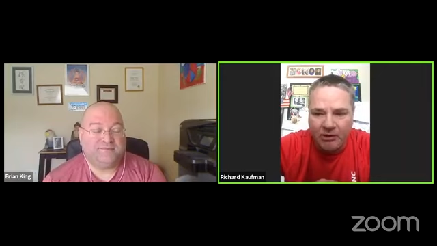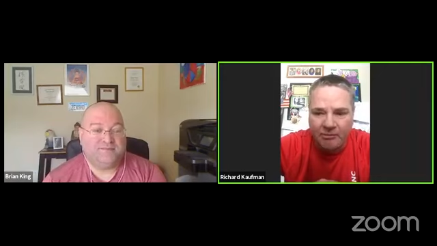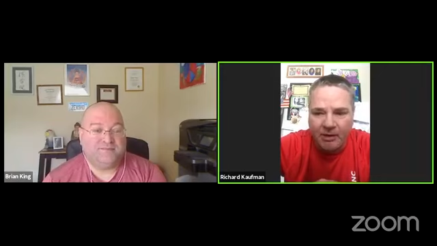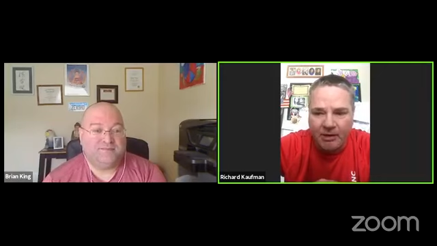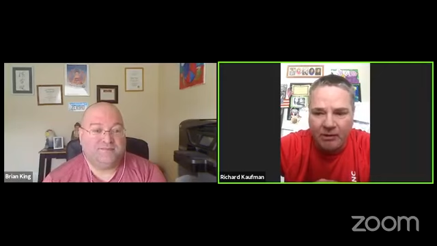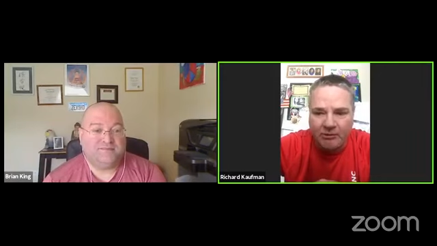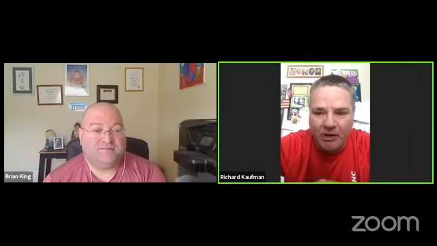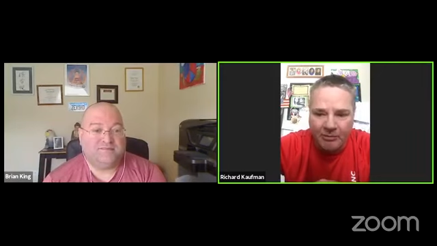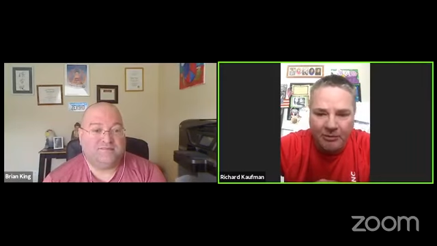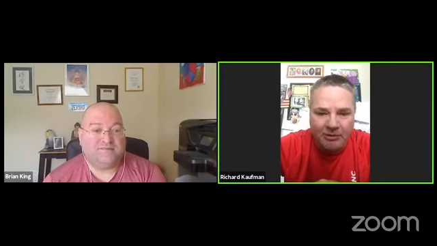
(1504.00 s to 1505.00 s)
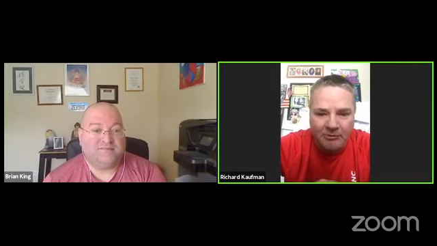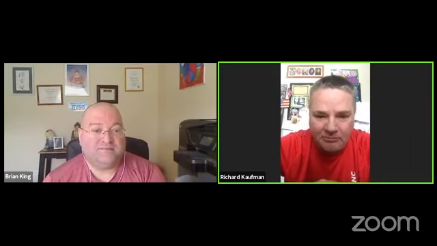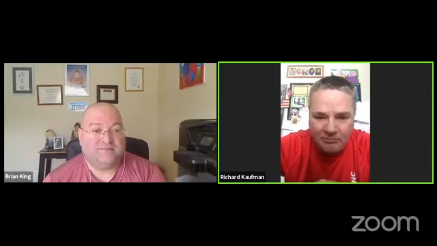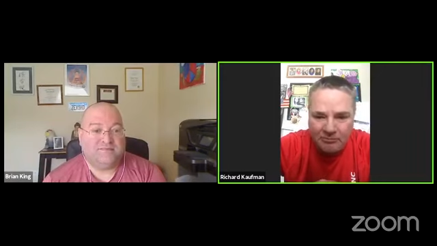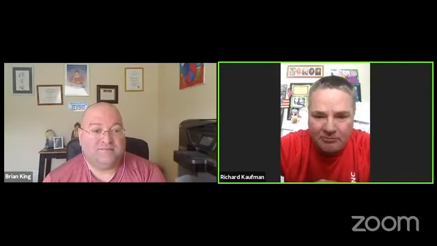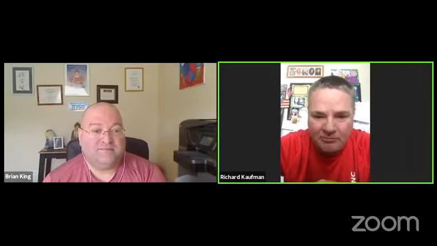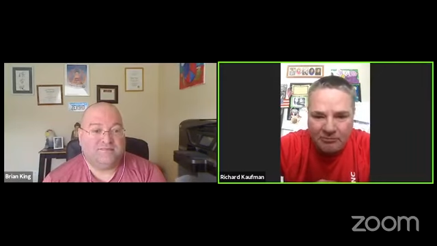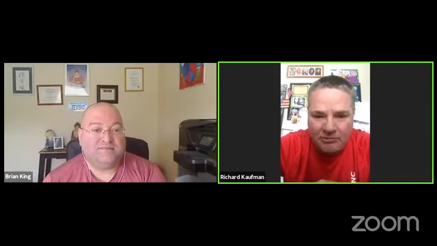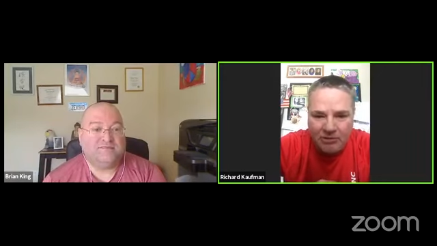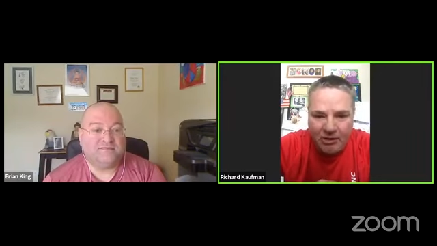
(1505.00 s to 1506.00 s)
Speaker 1: my own company.
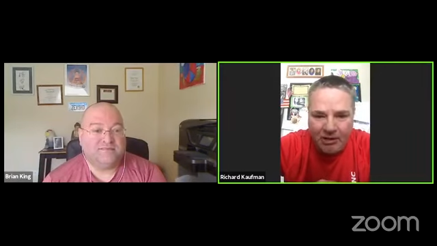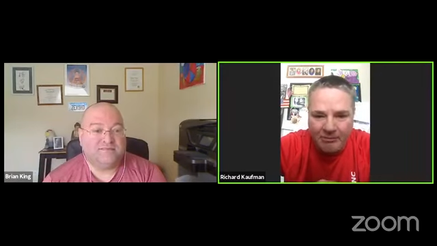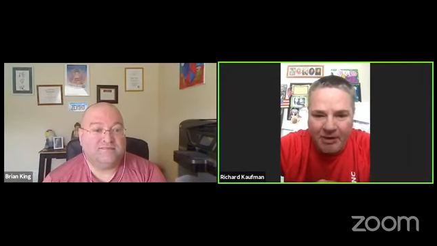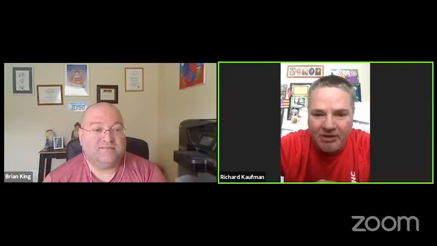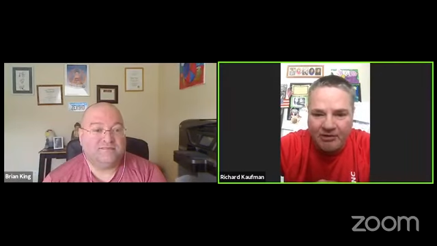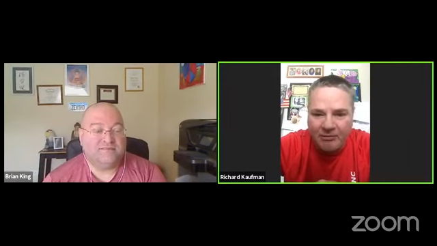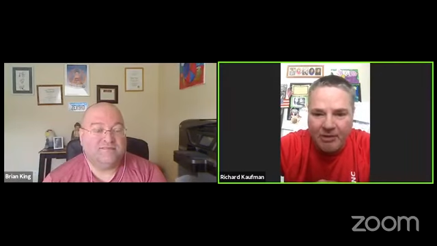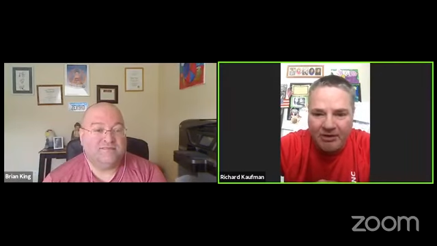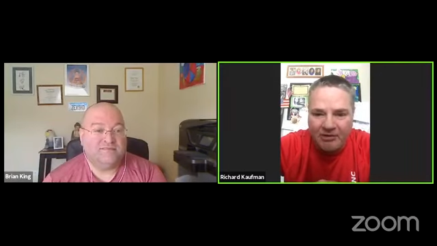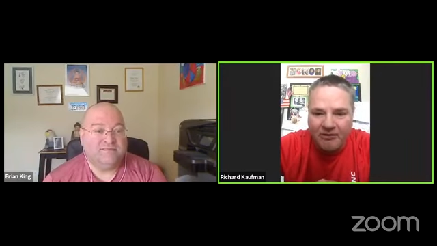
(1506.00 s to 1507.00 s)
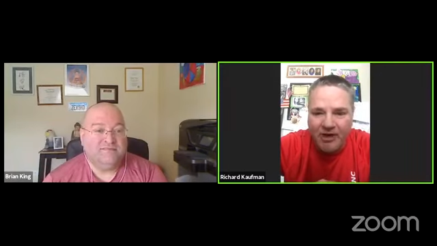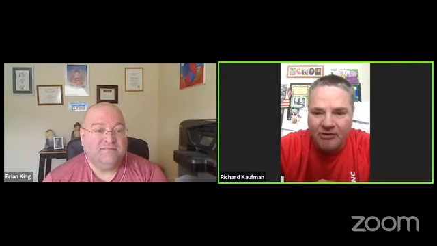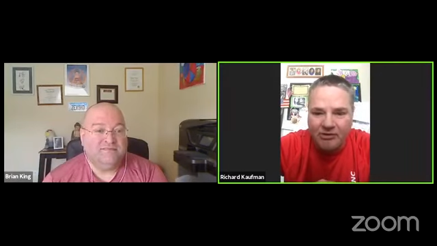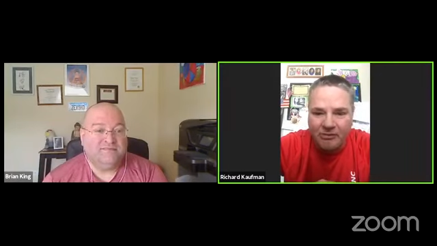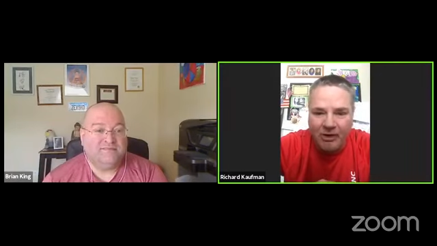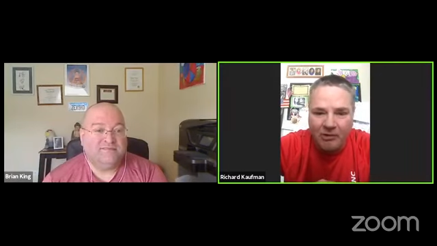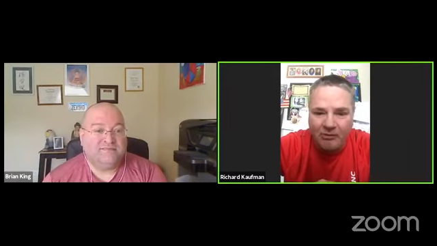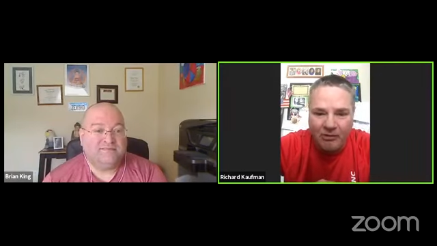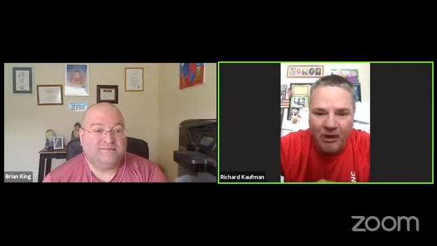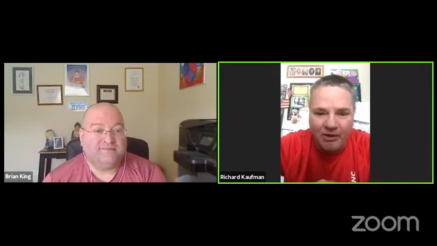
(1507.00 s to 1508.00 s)
So I'm actually manufacturing my own
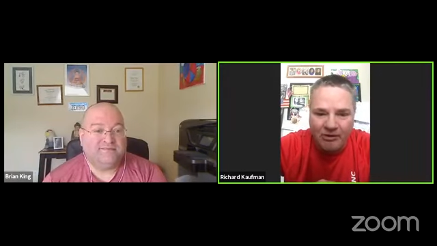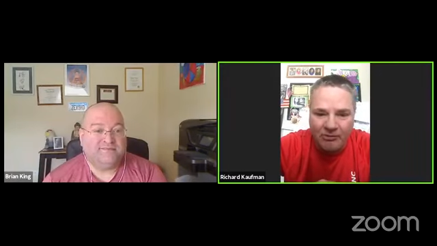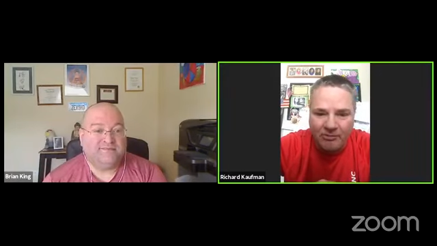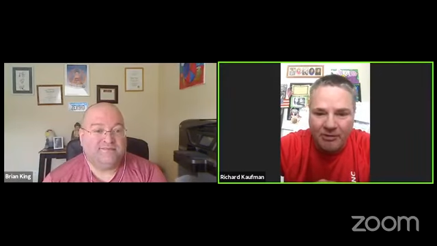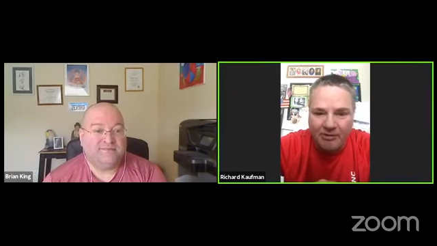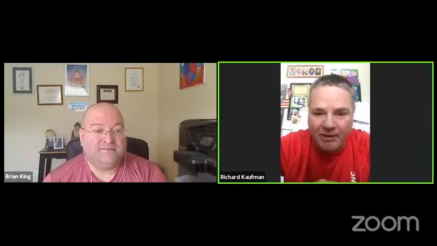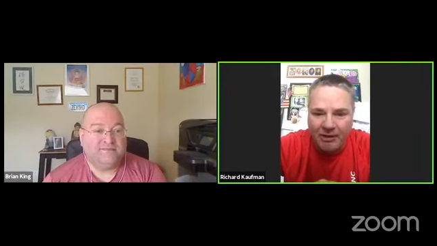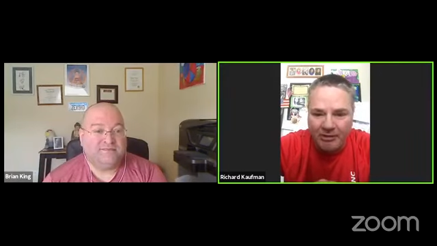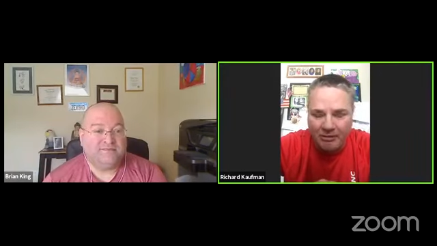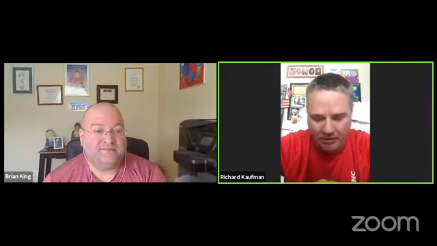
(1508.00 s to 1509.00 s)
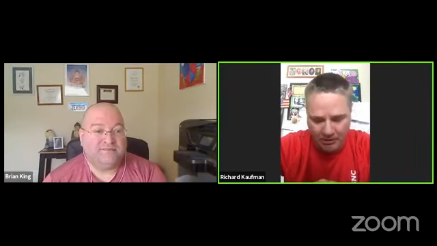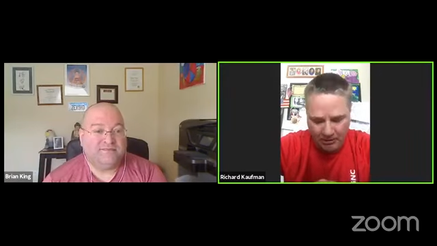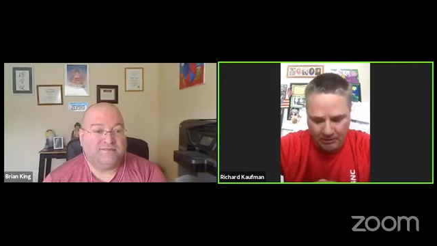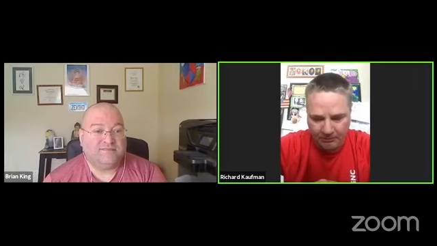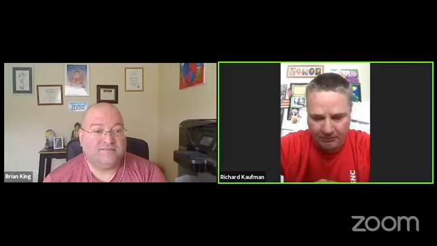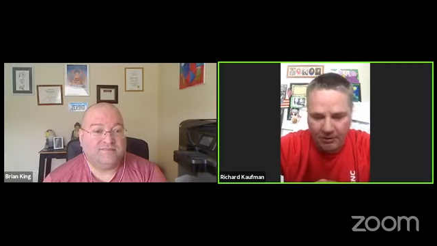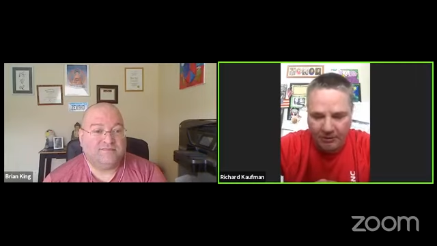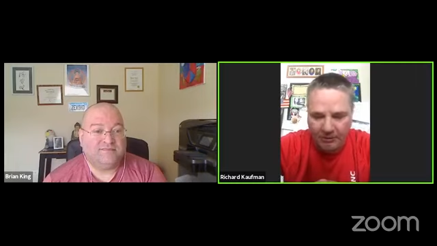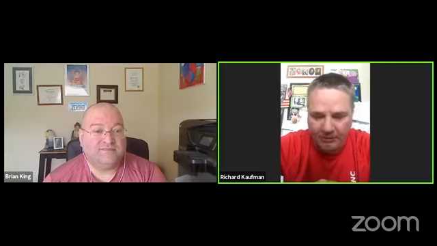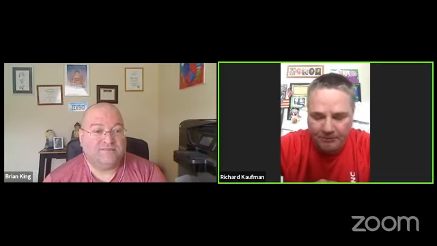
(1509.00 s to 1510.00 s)
products for people that are
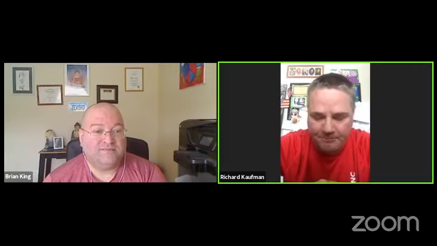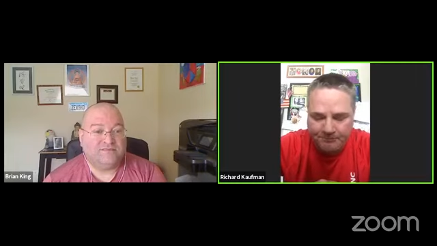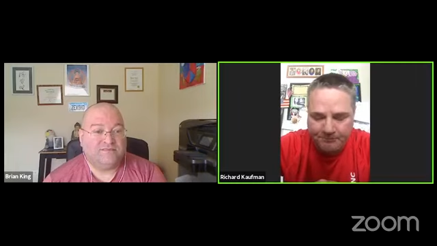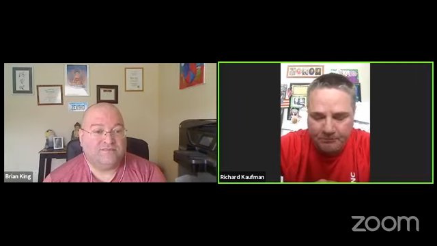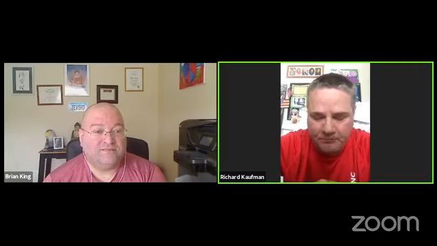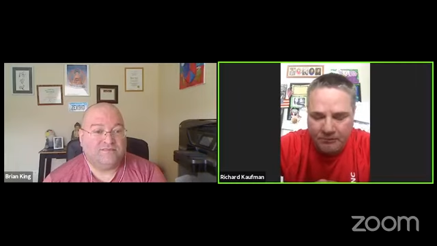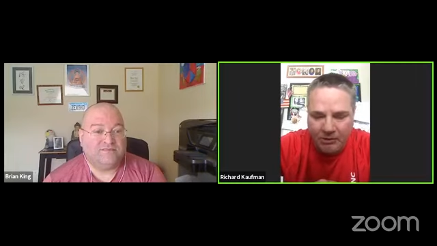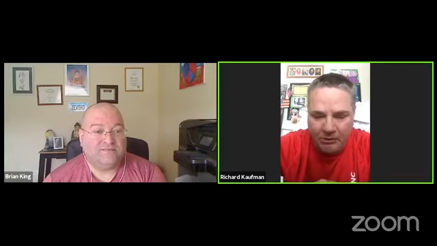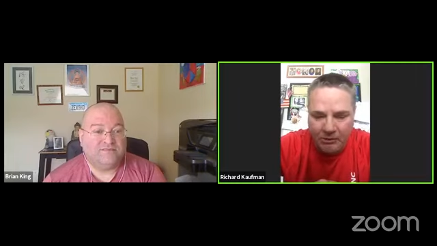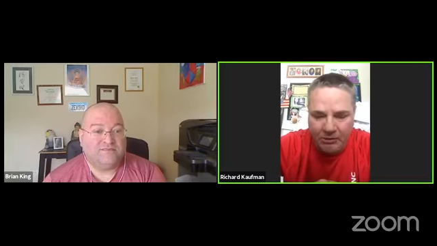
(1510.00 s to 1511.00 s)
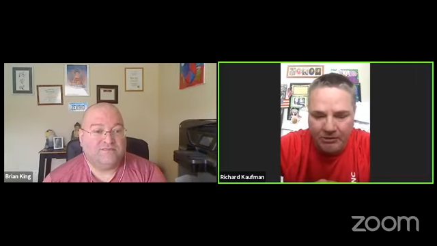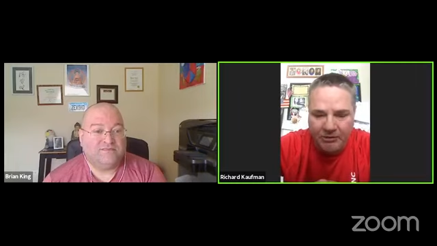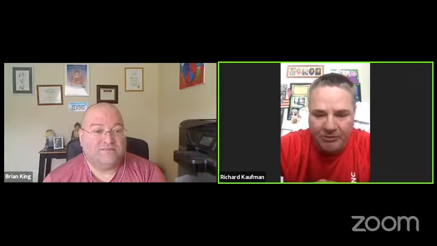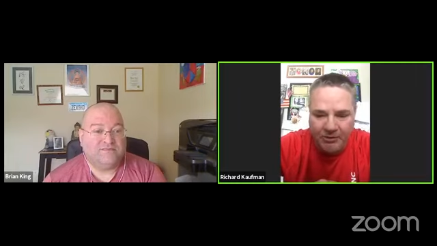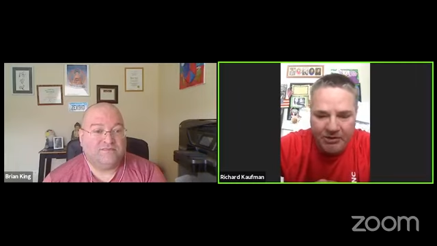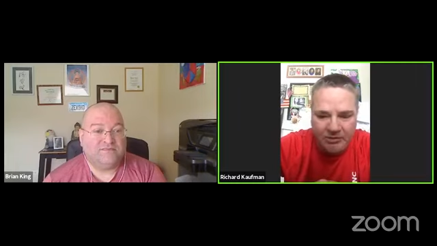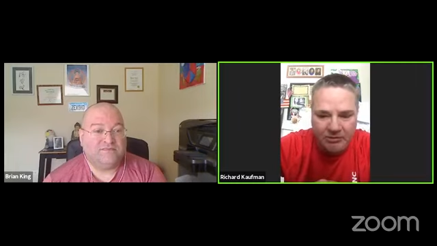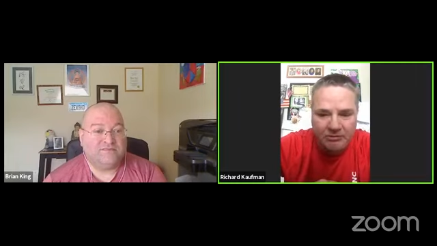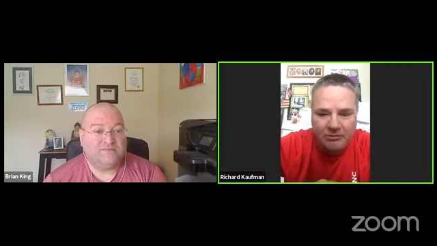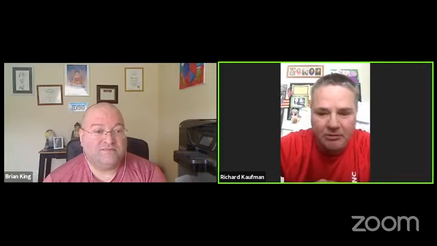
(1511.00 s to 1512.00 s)
um, dealing with depression,